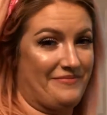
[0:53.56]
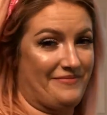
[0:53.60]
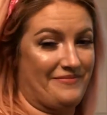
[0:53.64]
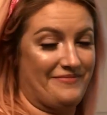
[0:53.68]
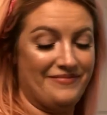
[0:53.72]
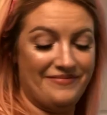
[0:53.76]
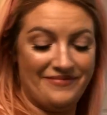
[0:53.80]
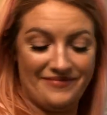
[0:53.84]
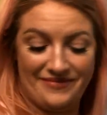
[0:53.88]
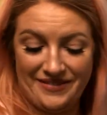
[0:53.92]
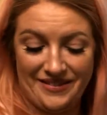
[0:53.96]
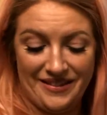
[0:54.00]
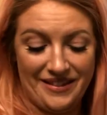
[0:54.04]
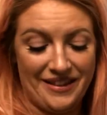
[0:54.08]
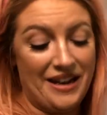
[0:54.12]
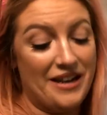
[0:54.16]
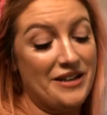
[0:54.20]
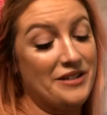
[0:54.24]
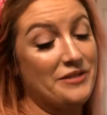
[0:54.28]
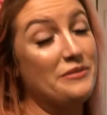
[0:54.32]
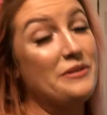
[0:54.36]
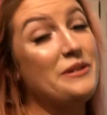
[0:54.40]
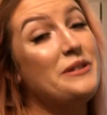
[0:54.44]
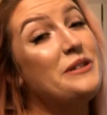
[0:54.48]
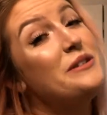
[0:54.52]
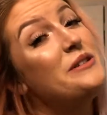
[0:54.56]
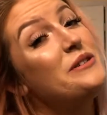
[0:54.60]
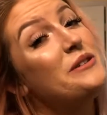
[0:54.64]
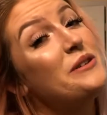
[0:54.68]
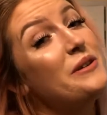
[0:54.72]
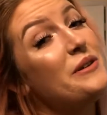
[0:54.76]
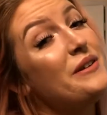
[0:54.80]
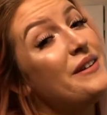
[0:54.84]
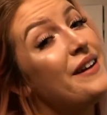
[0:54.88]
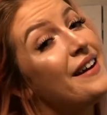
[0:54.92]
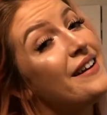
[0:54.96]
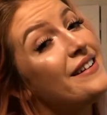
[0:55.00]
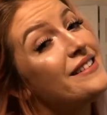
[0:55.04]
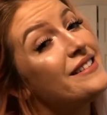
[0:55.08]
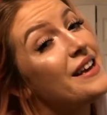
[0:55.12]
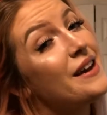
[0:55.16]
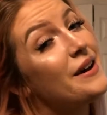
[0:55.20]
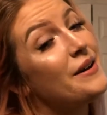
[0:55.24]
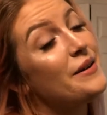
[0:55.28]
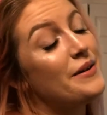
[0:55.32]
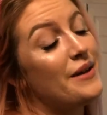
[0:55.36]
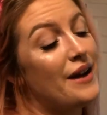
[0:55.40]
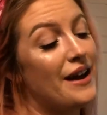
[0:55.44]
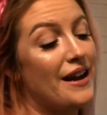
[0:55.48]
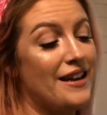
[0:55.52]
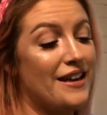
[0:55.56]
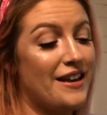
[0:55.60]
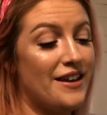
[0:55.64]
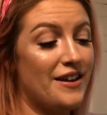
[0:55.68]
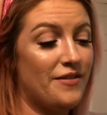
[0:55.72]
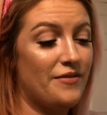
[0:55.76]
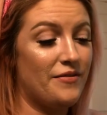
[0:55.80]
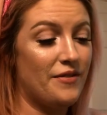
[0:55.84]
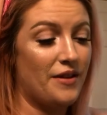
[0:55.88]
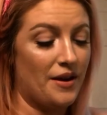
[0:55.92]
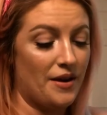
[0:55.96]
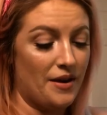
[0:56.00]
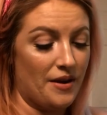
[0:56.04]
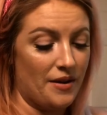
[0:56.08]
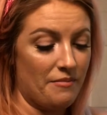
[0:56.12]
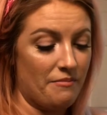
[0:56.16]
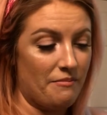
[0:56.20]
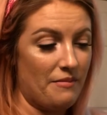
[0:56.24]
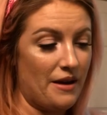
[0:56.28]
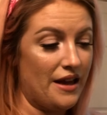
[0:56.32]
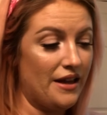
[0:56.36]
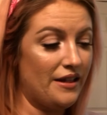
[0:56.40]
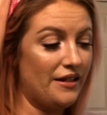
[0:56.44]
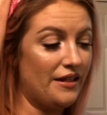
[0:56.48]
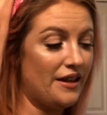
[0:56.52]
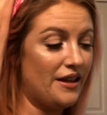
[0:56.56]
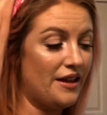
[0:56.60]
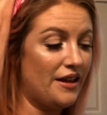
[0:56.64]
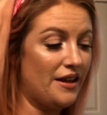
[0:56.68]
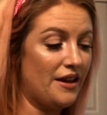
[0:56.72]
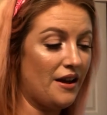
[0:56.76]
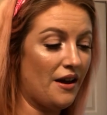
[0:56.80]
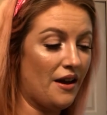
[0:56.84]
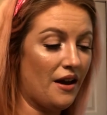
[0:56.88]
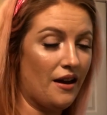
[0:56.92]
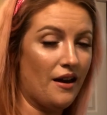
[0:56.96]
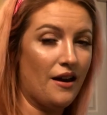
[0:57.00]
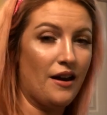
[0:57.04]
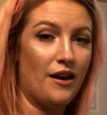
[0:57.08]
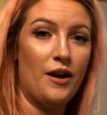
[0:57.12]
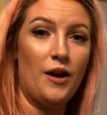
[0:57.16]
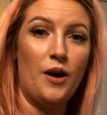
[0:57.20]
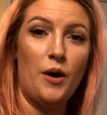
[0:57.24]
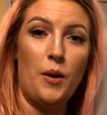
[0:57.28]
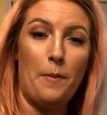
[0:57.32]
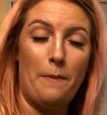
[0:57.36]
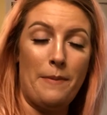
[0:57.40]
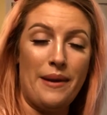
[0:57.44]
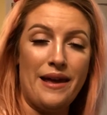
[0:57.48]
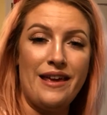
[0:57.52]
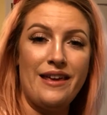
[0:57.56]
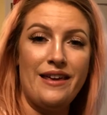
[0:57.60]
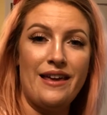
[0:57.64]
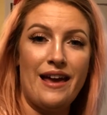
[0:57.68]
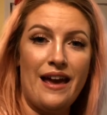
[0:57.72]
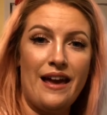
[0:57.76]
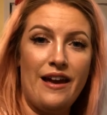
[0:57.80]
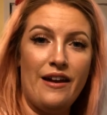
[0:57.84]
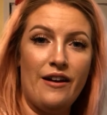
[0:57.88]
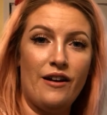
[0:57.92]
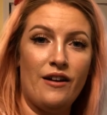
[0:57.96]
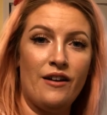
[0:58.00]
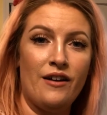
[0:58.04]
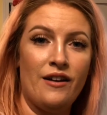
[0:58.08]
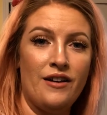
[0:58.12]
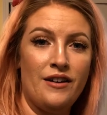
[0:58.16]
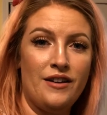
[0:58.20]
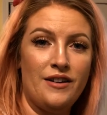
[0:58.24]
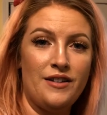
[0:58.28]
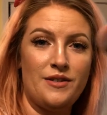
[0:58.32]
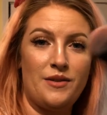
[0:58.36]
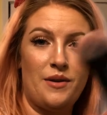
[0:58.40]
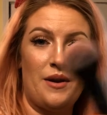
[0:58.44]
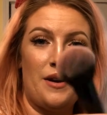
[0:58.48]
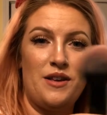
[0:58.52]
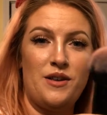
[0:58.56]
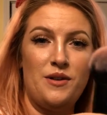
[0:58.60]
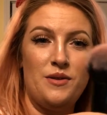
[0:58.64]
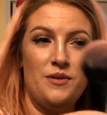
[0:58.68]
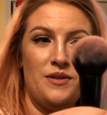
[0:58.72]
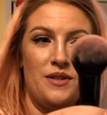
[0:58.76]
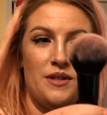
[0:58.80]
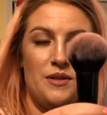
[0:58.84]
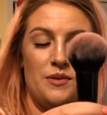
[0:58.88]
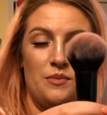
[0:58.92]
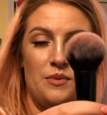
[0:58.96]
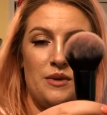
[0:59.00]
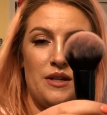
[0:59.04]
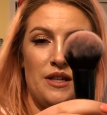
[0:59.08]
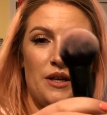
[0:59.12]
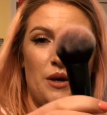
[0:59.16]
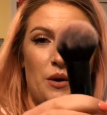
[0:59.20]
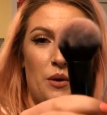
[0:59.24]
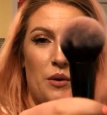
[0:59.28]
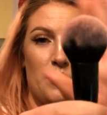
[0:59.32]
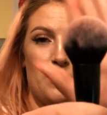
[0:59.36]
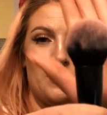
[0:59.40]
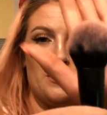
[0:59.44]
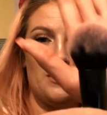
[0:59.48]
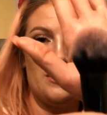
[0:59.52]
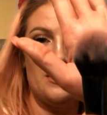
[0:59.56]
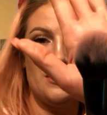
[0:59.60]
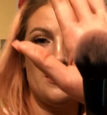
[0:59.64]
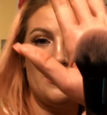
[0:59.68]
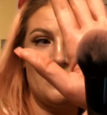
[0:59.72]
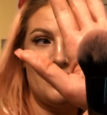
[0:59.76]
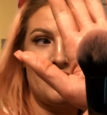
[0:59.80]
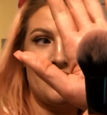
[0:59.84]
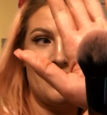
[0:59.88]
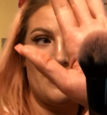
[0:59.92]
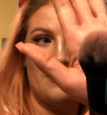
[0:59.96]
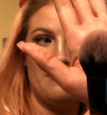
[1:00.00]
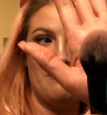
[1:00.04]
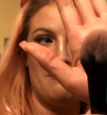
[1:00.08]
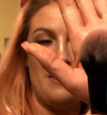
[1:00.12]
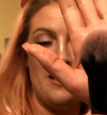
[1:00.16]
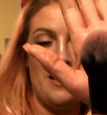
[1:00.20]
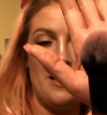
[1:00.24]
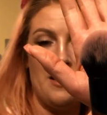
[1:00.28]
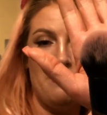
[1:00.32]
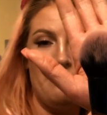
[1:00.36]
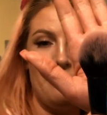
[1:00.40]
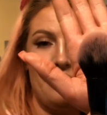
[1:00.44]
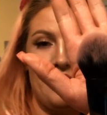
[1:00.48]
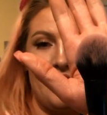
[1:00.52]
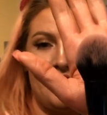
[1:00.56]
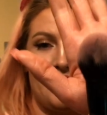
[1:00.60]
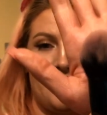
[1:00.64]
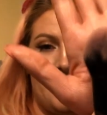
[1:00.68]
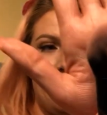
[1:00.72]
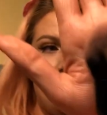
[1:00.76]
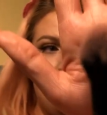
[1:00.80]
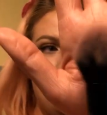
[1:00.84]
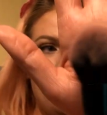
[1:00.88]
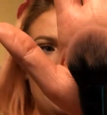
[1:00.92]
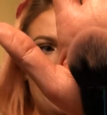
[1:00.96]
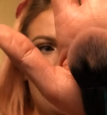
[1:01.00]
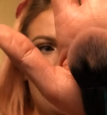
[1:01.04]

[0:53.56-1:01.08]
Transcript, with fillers: I just wanted to show you guys how I give Bailey uh pink hair so I use this really old makeup brush I don't